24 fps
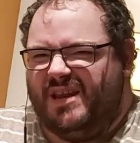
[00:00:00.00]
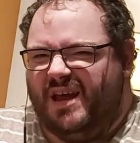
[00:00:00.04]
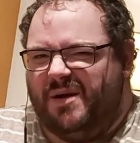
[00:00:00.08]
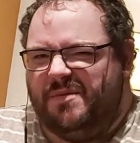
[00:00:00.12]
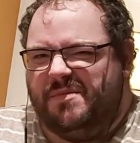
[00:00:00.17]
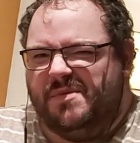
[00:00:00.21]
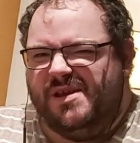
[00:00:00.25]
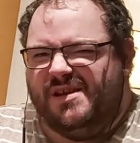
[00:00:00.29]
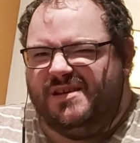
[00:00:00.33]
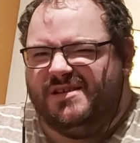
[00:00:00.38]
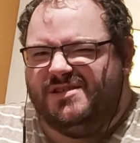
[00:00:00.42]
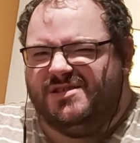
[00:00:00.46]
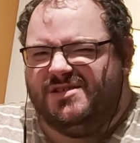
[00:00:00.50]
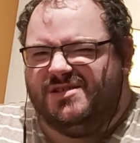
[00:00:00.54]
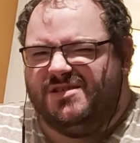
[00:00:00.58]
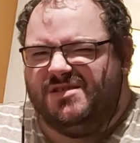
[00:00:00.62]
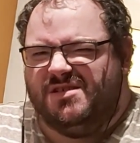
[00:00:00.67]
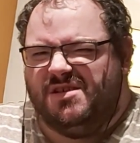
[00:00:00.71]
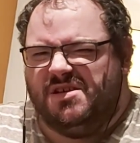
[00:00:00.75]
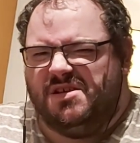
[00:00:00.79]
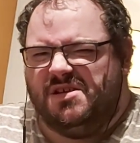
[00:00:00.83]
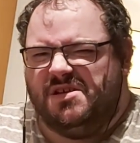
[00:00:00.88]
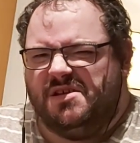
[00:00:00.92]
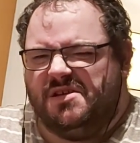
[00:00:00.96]
damaged.
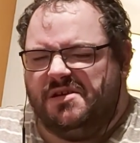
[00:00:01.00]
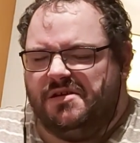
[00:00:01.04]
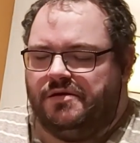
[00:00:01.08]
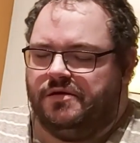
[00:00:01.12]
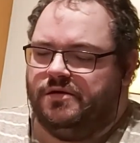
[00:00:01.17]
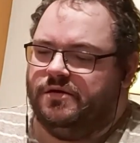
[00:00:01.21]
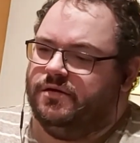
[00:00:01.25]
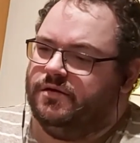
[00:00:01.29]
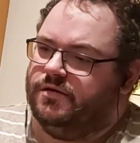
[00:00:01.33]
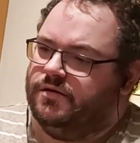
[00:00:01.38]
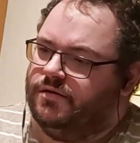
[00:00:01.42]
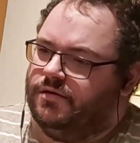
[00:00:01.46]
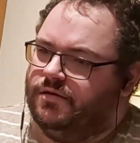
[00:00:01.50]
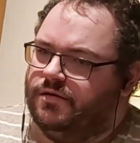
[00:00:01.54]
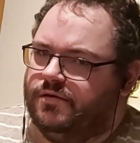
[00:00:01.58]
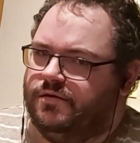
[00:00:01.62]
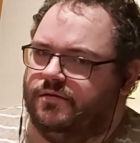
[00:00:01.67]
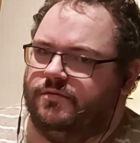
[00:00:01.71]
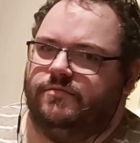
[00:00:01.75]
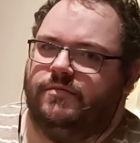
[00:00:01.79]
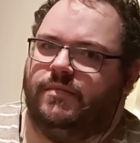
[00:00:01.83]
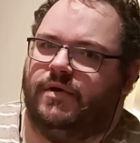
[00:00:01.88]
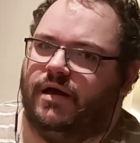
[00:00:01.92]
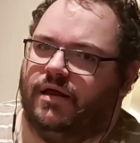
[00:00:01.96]

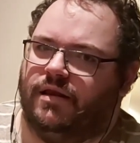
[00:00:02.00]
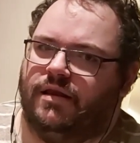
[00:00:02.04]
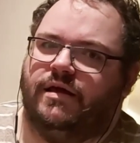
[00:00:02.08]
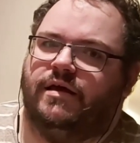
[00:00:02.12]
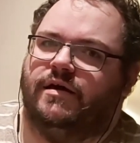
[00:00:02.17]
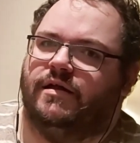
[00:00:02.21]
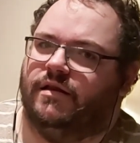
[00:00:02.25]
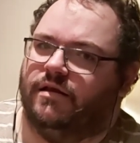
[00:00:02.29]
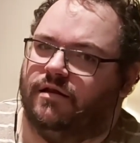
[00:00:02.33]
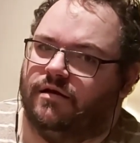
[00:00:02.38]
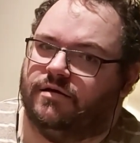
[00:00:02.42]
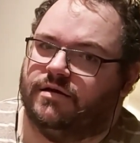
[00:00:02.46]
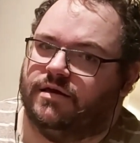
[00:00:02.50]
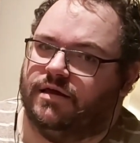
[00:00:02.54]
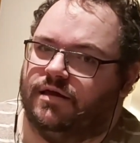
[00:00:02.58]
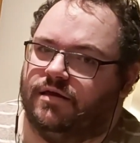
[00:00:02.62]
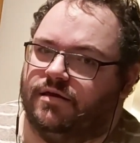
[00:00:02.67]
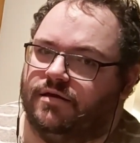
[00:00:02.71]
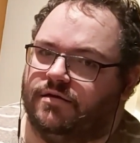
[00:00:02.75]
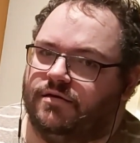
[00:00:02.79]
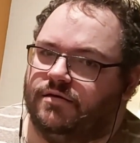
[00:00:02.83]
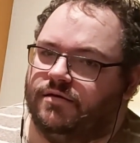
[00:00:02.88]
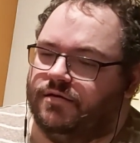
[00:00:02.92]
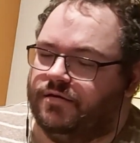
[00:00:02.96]
Man, they are
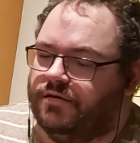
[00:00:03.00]
lucky.